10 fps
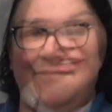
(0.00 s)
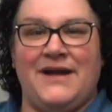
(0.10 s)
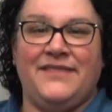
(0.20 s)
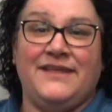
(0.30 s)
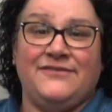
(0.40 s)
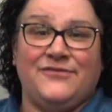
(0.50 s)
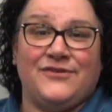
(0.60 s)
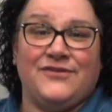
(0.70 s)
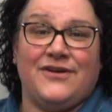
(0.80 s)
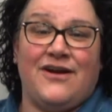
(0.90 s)
I think
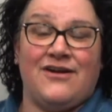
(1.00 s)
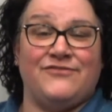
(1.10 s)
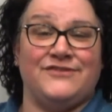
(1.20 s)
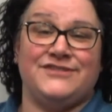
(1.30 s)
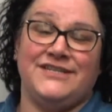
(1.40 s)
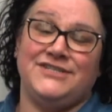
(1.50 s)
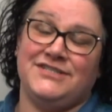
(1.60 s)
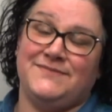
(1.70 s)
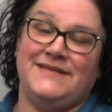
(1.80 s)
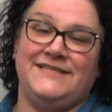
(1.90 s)
for our First
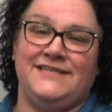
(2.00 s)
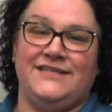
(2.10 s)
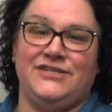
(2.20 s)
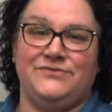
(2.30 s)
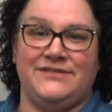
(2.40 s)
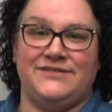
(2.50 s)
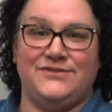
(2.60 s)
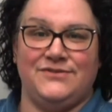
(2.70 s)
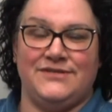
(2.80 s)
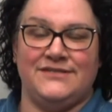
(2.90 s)
Nations, Métis and Inuit
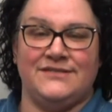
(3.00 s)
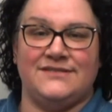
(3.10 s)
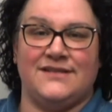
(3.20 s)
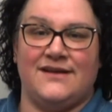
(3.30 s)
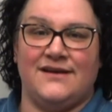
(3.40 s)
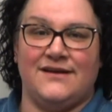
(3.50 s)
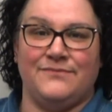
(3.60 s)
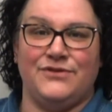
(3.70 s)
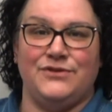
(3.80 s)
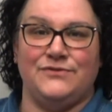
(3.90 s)
students,
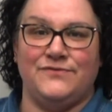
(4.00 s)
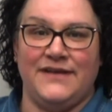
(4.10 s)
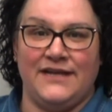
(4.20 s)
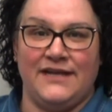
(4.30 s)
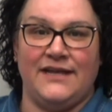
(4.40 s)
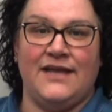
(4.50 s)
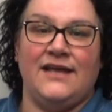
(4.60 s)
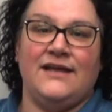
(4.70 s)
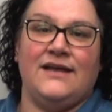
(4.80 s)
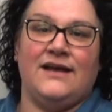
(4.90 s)
the U of A
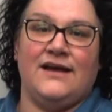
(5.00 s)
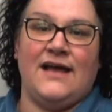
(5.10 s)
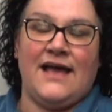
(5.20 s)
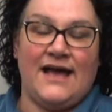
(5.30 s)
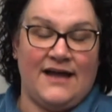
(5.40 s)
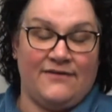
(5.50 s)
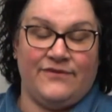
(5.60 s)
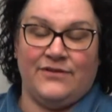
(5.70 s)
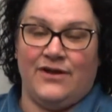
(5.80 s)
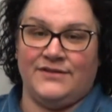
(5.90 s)
have a
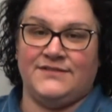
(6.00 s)
lot of